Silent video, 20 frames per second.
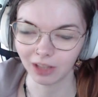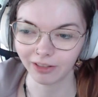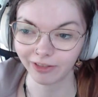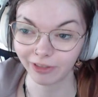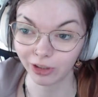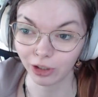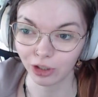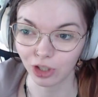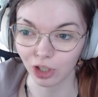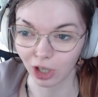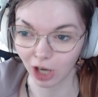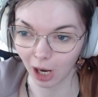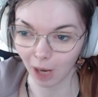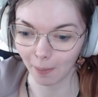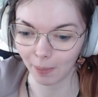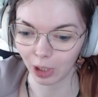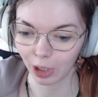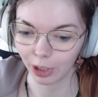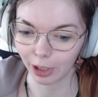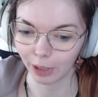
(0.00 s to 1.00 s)
future
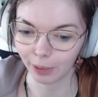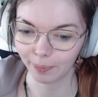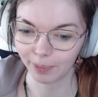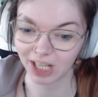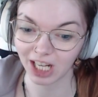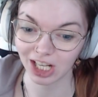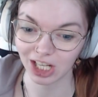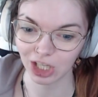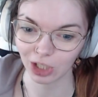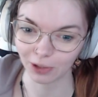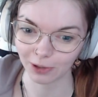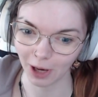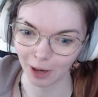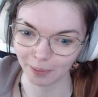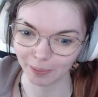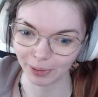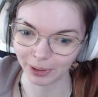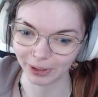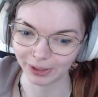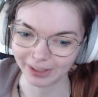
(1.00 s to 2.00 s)
couple, potential
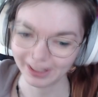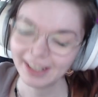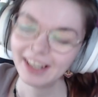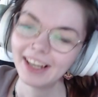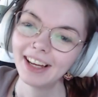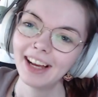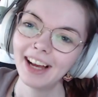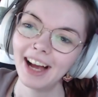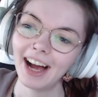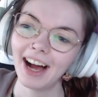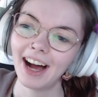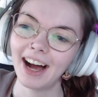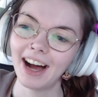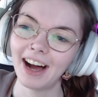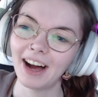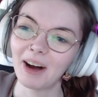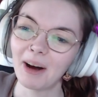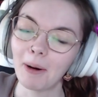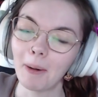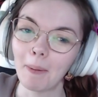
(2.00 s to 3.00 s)
couple.
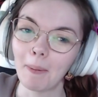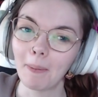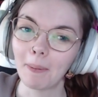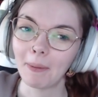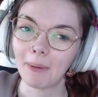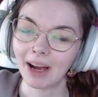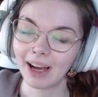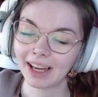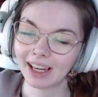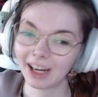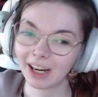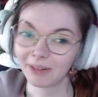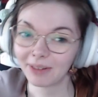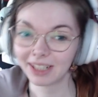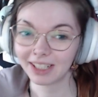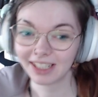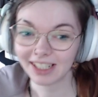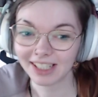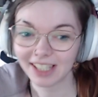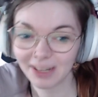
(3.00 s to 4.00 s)
I can't
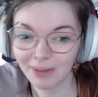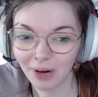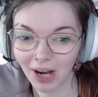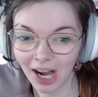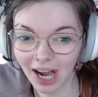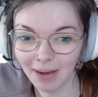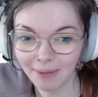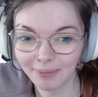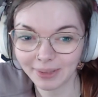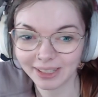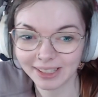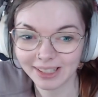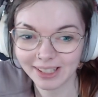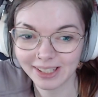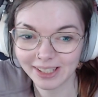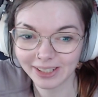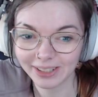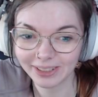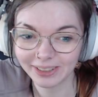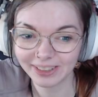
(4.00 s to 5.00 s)
wait to see what
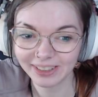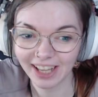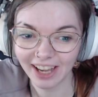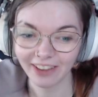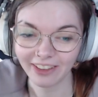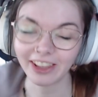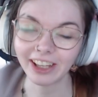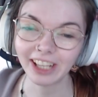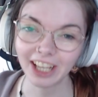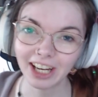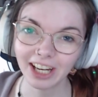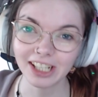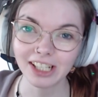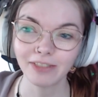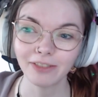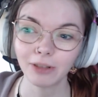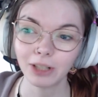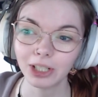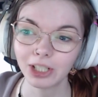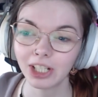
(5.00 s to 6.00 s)
happens. So yeah, thank you
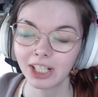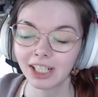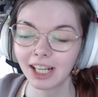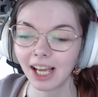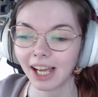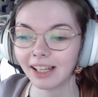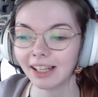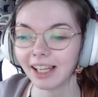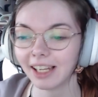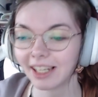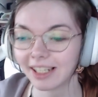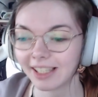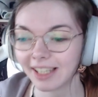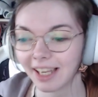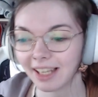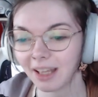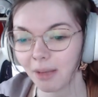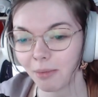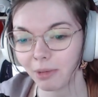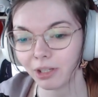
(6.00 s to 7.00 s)
guys for watching, and like I
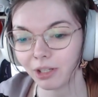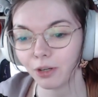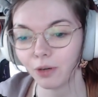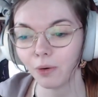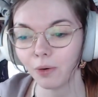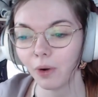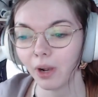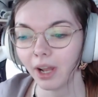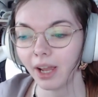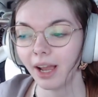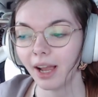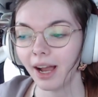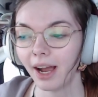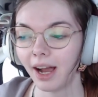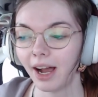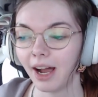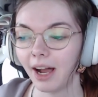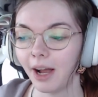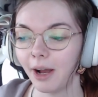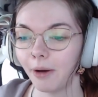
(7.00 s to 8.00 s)
said, let me know
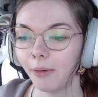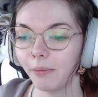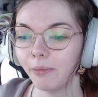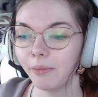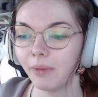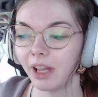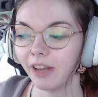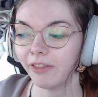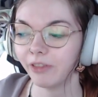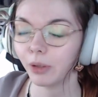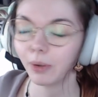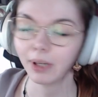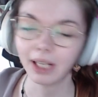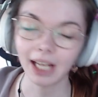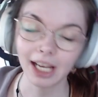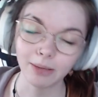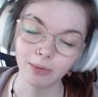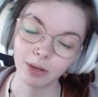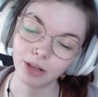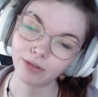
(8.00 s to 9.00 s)
if you would
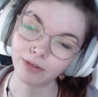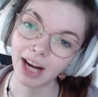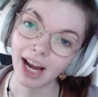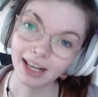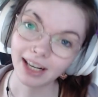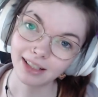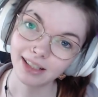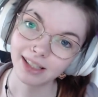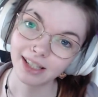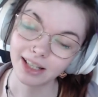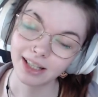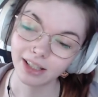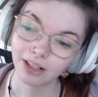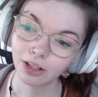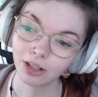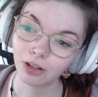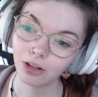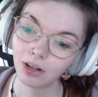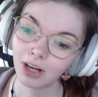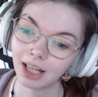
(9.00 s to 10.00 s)
like me to react to
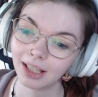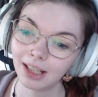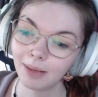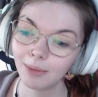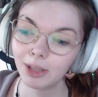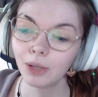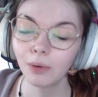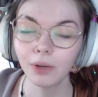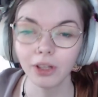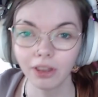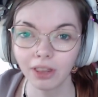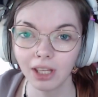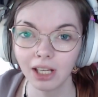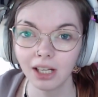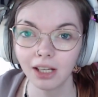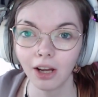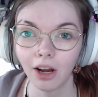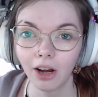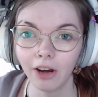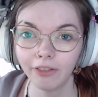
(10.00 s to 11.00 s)
season two, and let me know what you
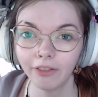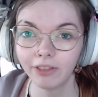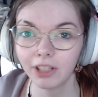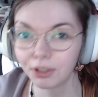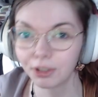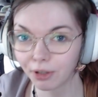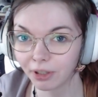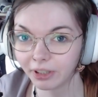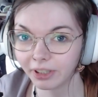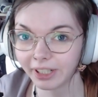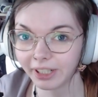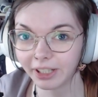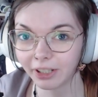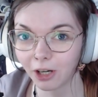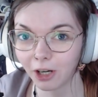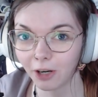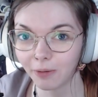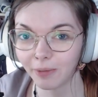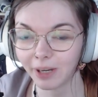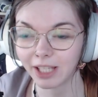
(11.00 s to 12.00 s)
think of the trailer in the
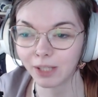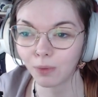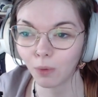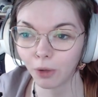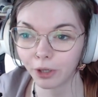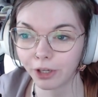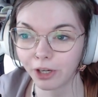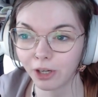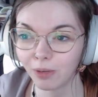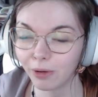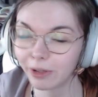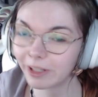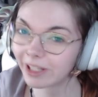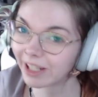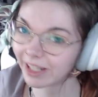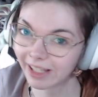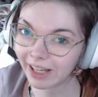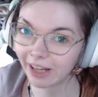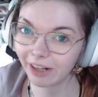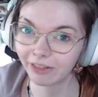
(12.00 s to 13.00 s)
comments. What are you most
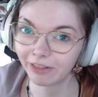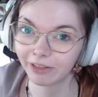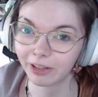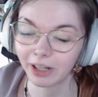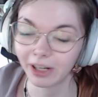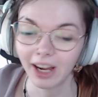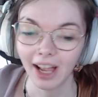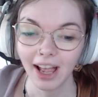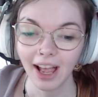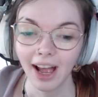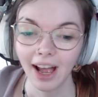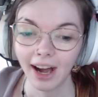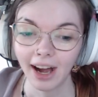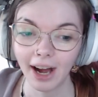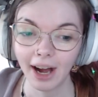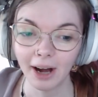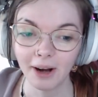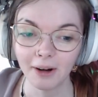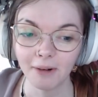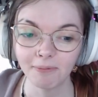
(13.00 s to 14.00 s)
excited for?
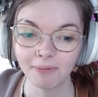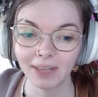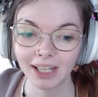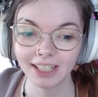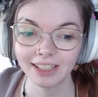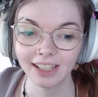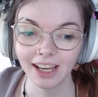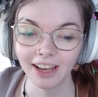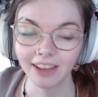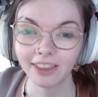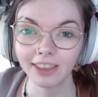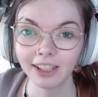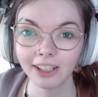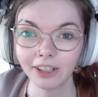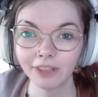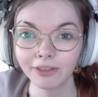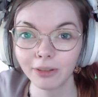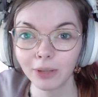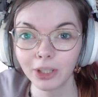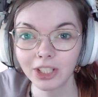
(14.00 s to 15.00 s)
And yeah,
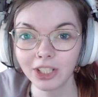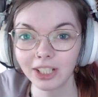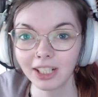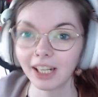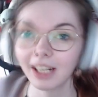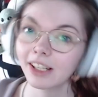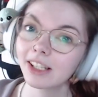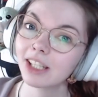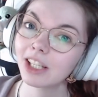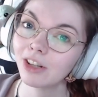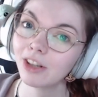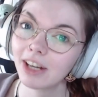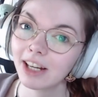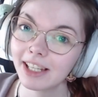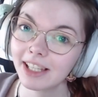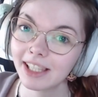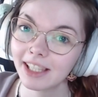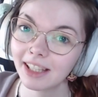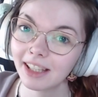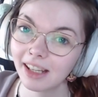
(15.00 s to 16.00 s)
thank you for watching, and I'll see you
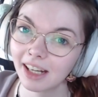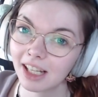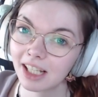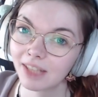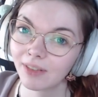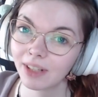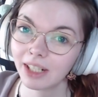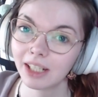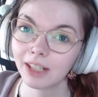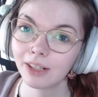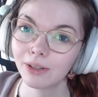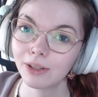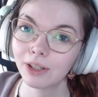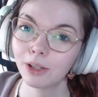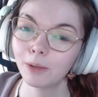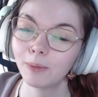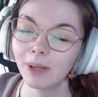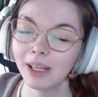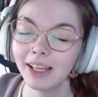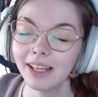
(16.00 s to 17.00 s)
guys in the next video.
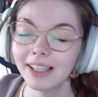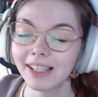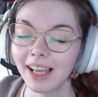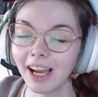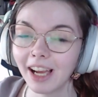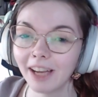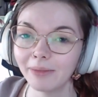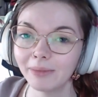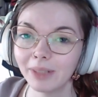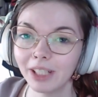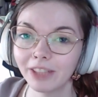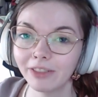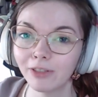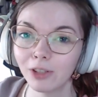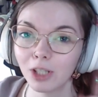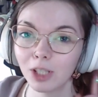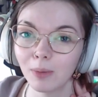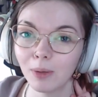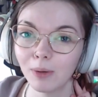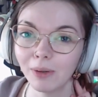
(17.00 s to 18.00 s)
So peace, and may the
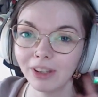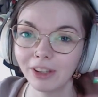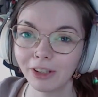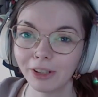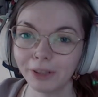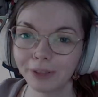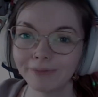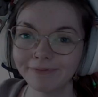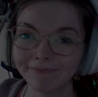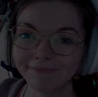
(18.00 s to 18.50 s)
force be with you.